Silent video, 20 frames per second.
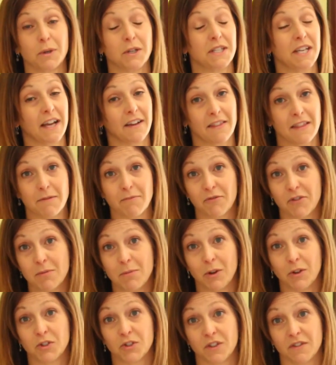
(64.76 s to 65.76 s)
protect them
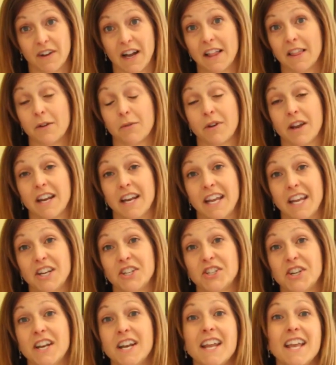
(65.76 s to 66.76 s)
from ultraviolet
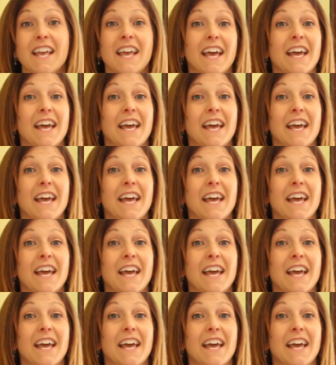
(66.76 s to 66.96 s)
radiation,